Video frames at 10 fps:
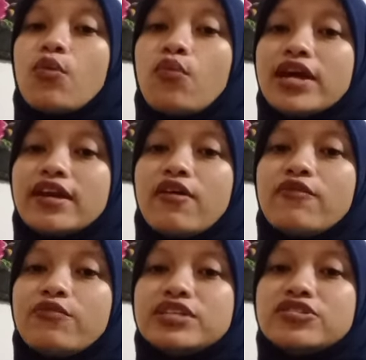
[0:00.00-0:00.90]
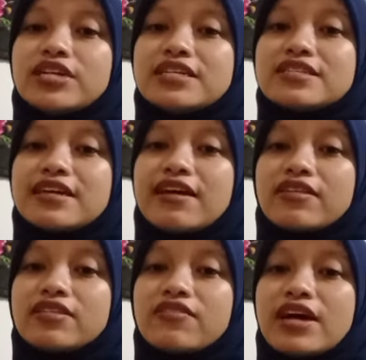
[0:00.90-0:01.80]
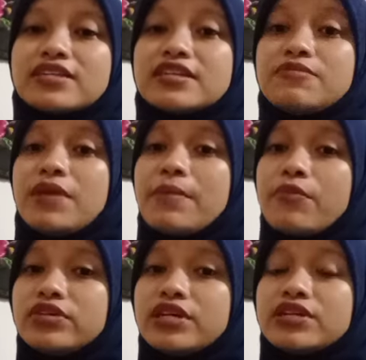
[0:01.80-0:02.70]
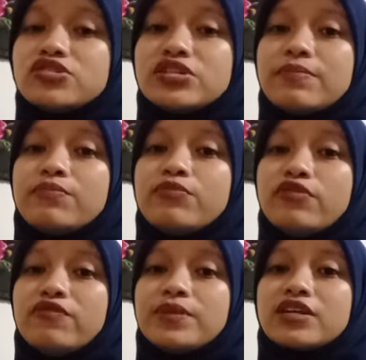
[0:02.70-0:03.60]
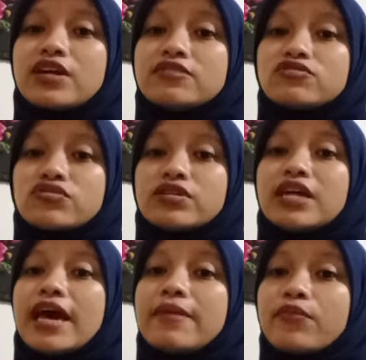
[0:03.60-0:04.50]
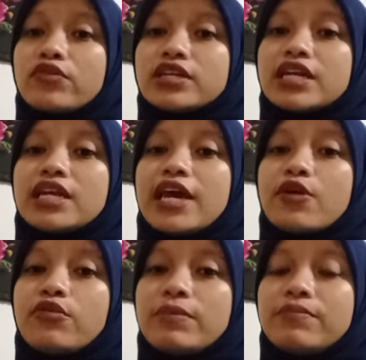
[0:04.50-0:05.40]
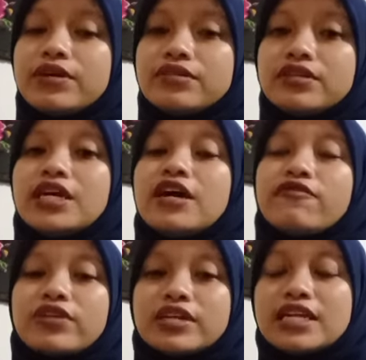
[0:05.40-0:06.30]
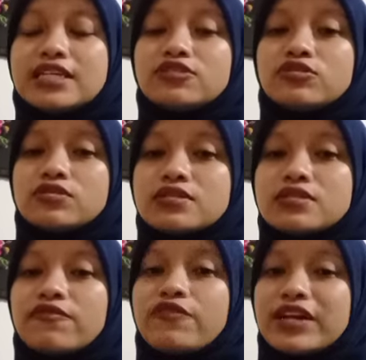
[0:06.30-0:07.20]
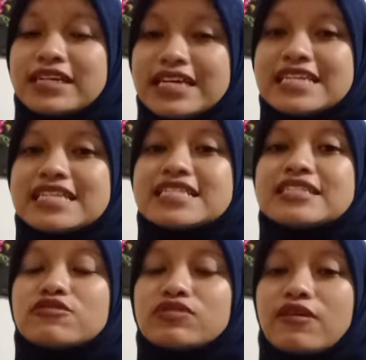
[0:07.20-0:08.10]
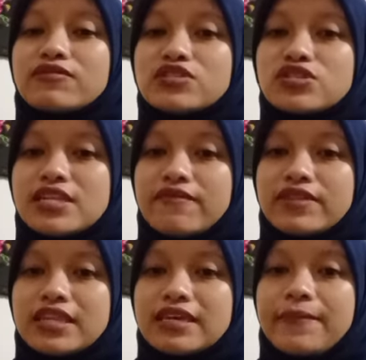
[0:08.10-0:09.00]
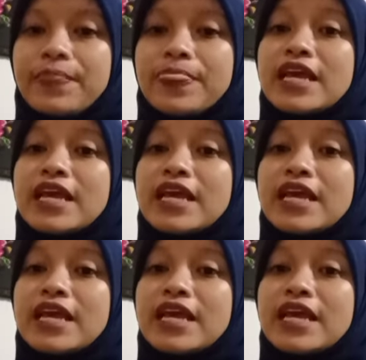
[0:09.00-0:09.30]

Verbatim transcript: one of which is characterized by modern ship movement control and modern equipment. Fernandez, Fernandez 2017.